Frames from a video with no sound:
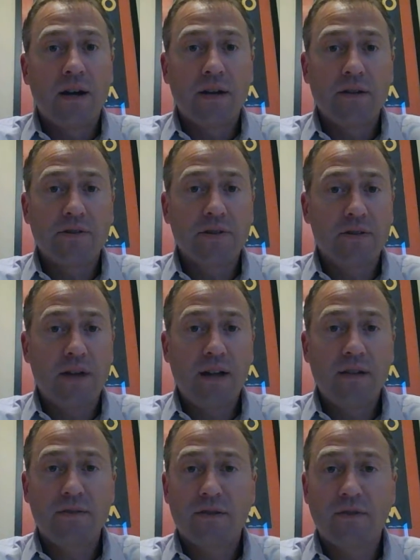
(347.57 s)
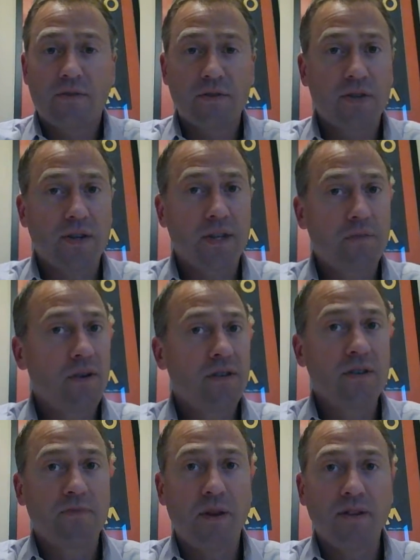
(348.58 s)
there's a lot of diverse
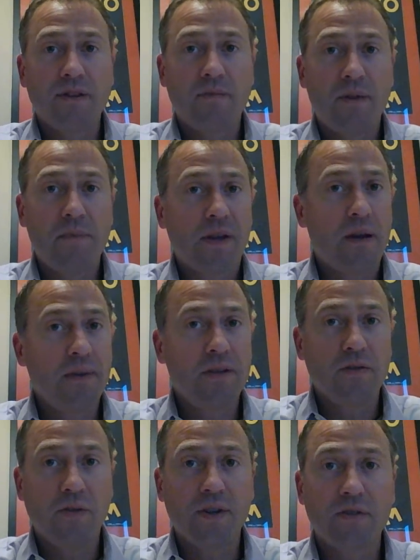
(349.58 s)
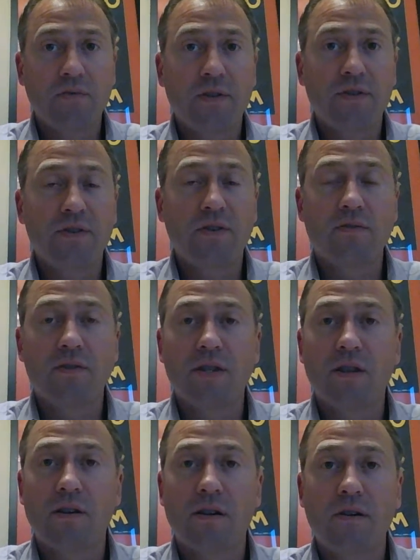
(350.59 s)
experience base that might be coming to us with students
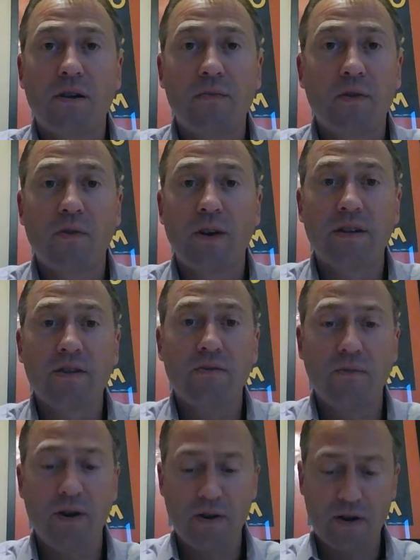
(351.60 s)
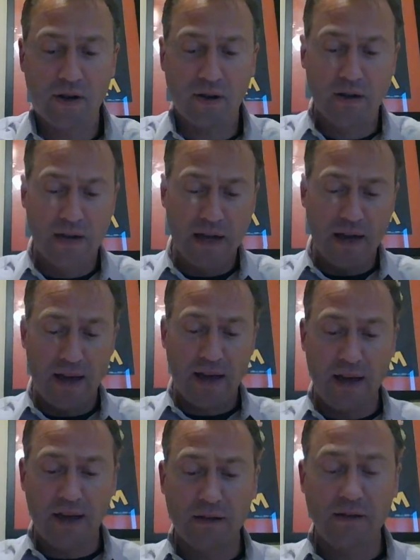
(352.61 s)
that are immigrating to America,
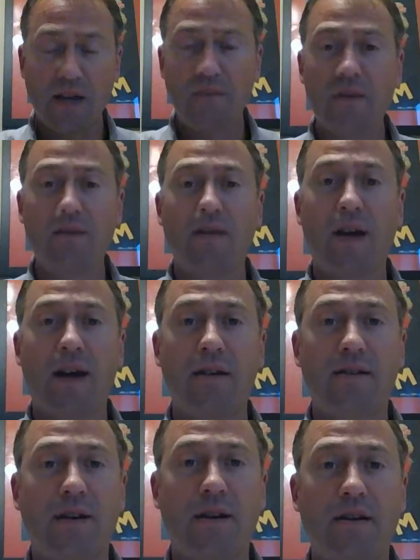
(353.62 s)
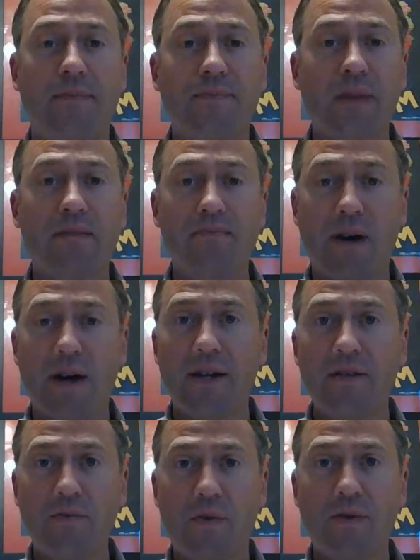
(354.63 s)
and keeping that in
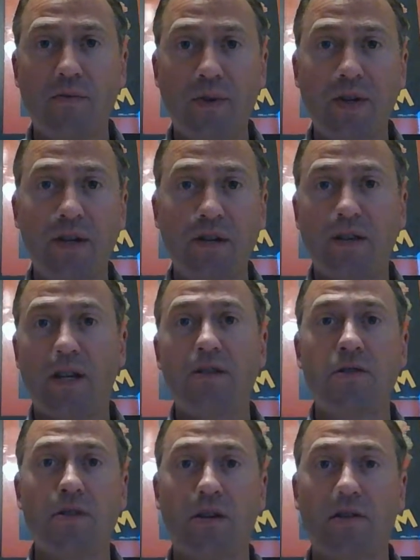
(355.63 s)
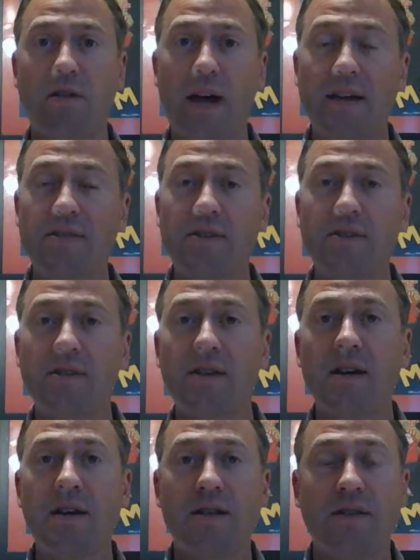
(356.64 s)
mind when we teach our classes,
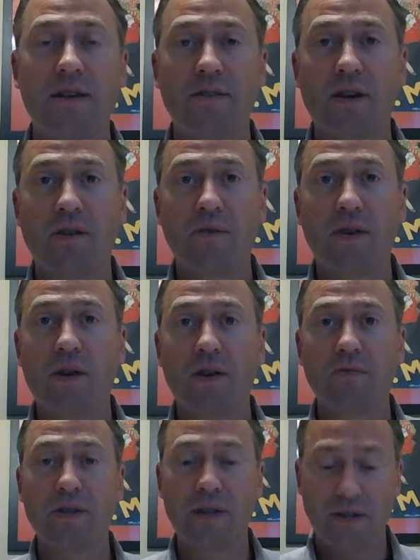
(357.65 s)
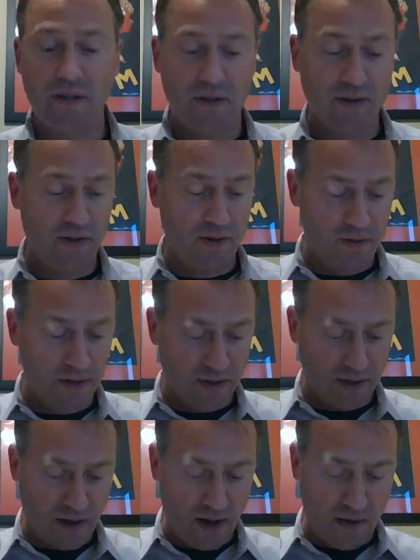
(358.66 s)
that we are relating to the
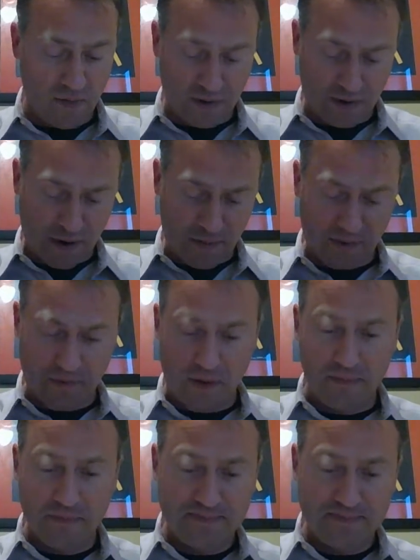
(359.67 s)
students where they're coming from.